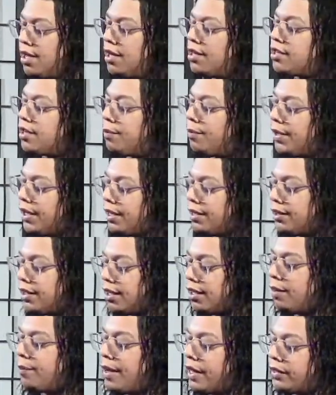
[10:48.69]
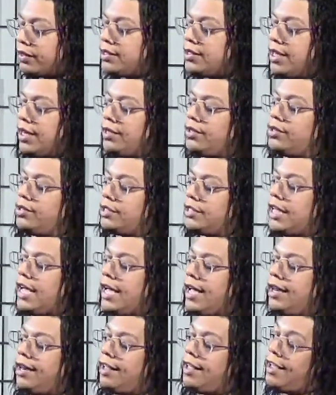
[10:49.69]
The big thing about sandals
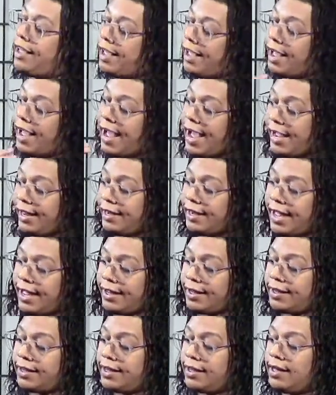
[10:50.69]
that I like,